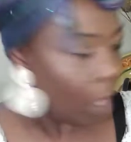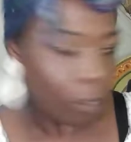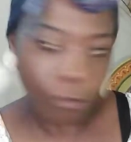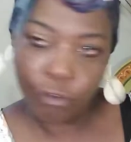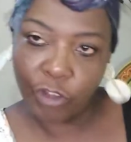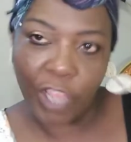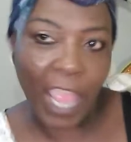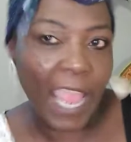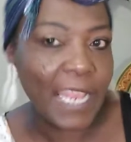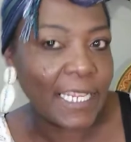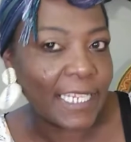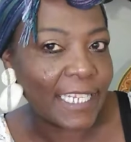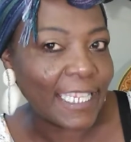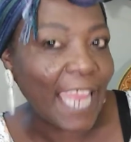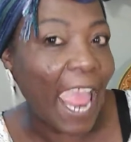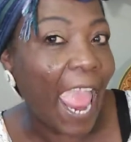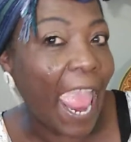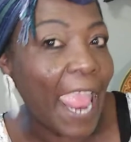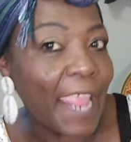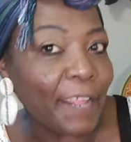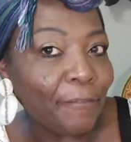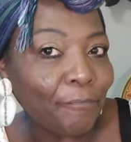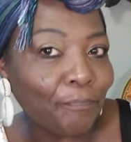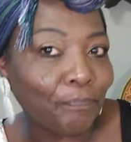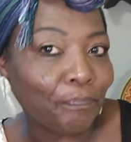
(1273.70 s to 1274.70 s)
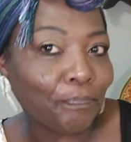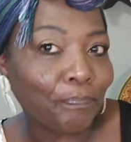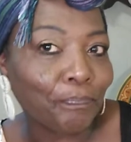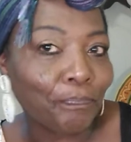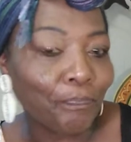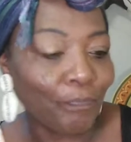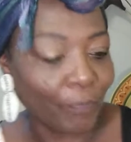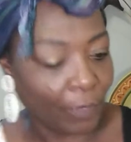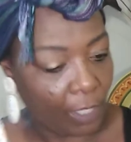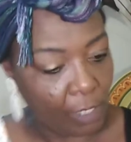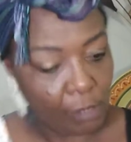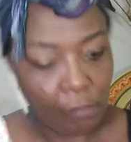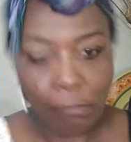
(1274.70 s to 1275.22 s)
Can't stay.
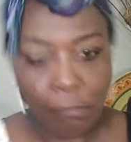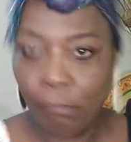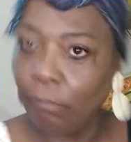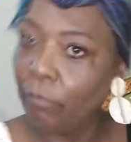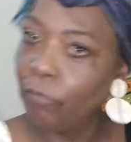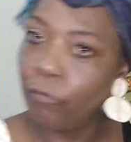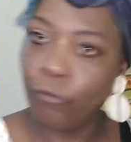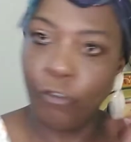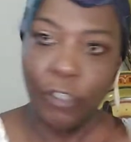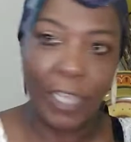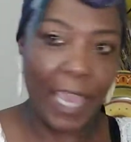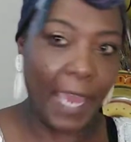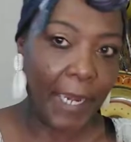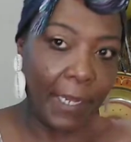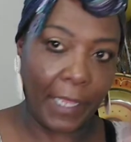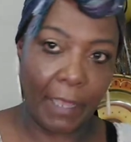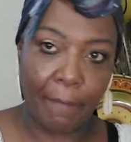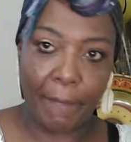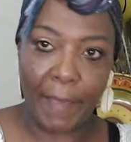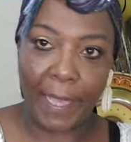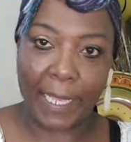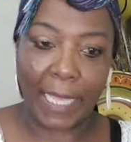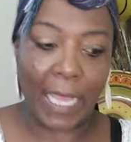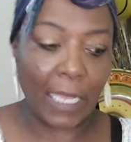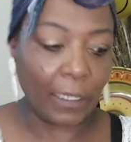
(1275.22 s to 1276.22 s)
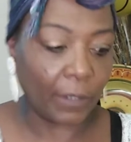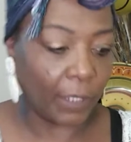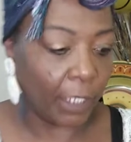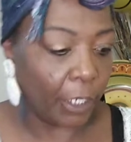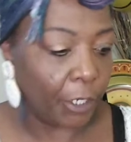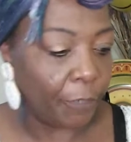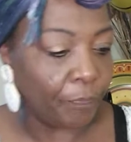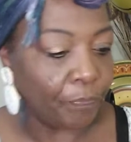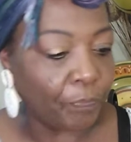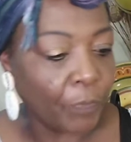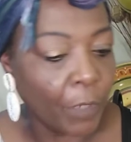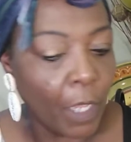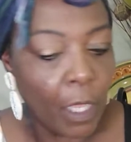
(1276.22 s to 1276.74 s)
You got to get back out
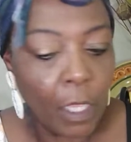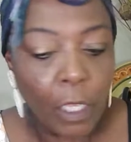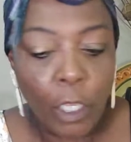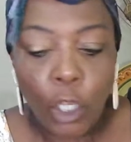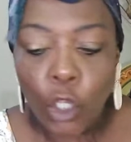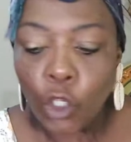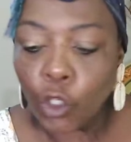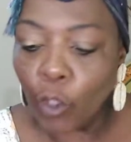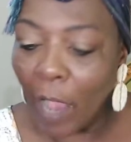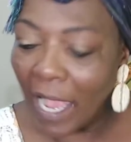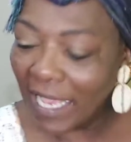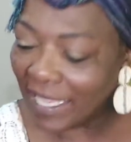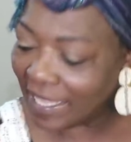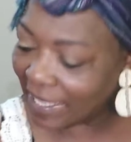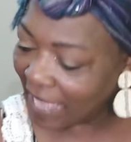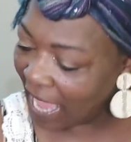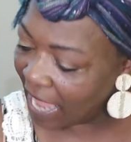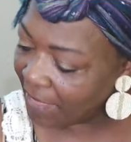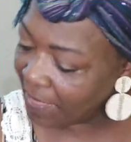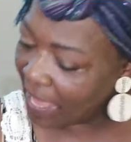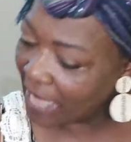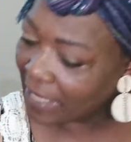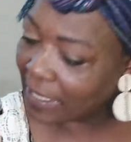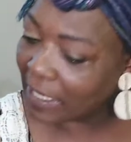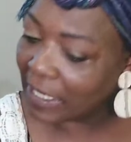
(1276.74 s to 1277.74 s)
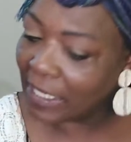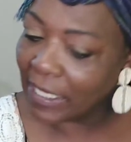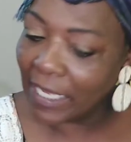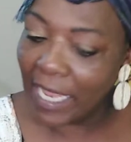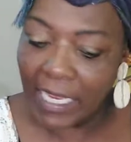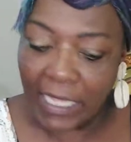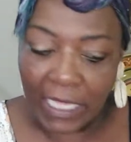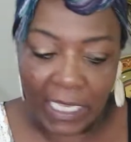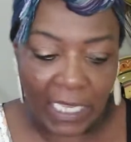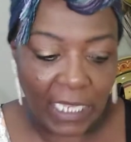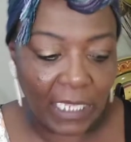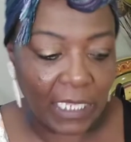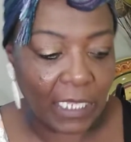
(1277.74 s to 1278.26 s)
there. So I say that to say
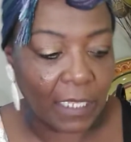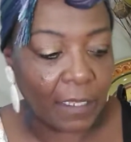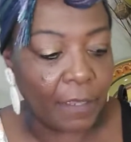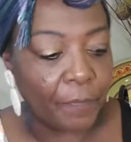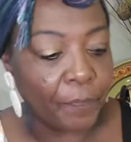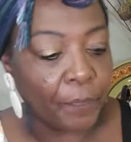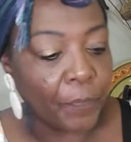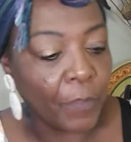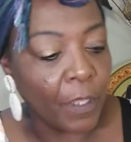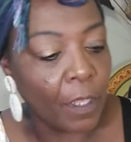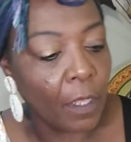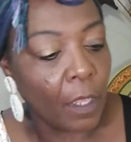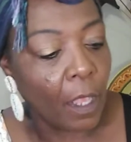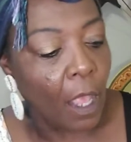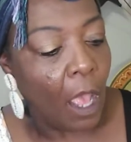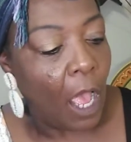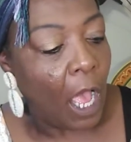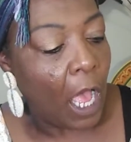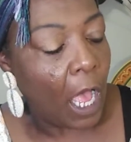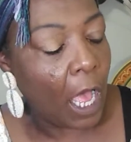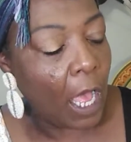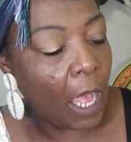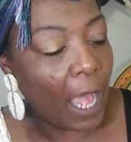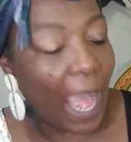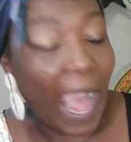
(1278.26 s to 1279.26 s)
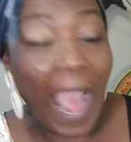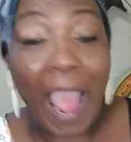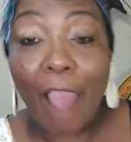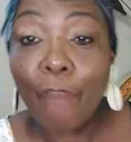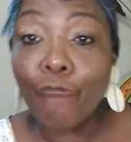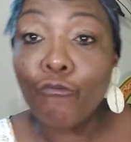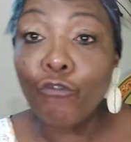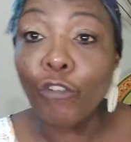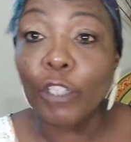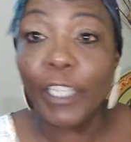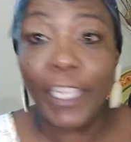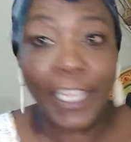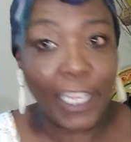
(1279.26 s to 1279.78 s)
this. I
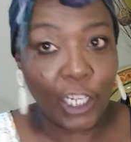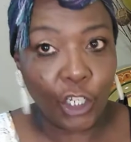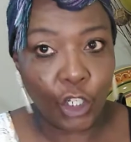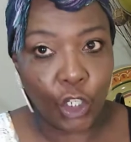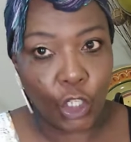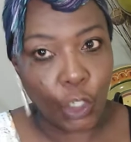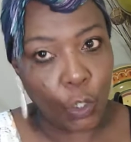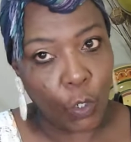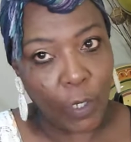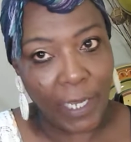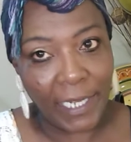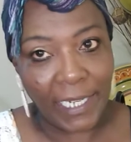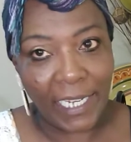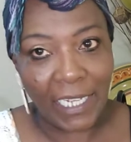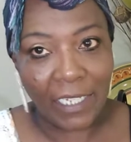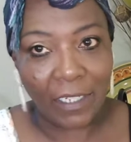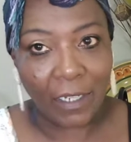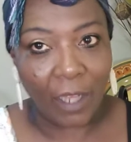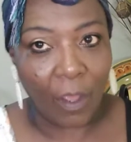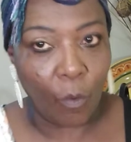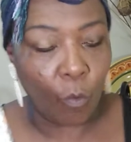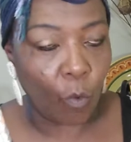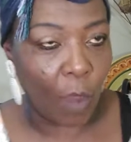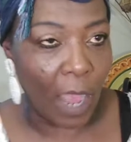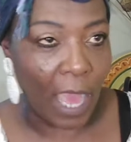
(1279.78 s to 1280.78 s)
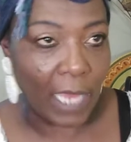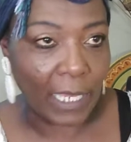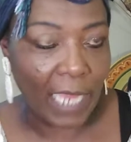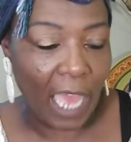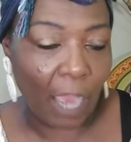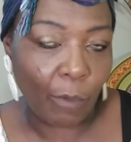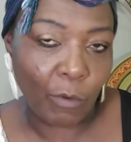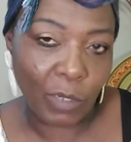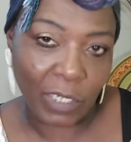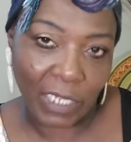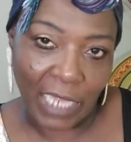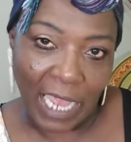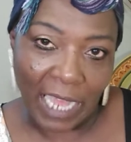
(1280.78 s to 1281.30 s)
really enjoyed it while I
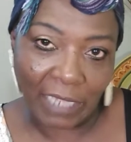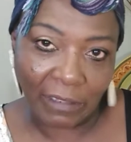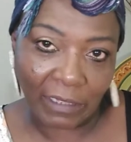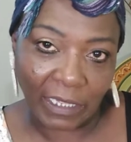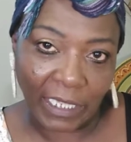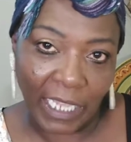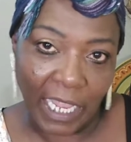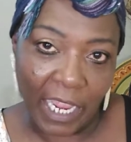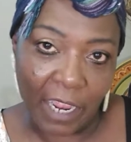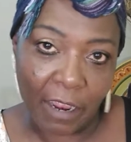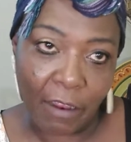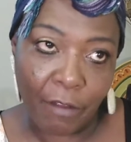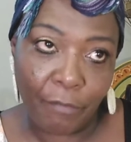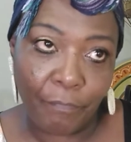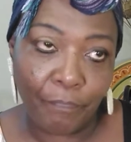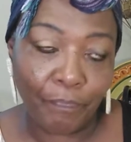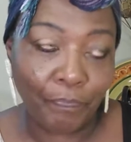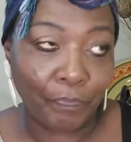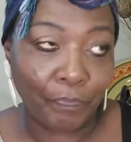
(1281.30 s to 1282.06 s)
was out there.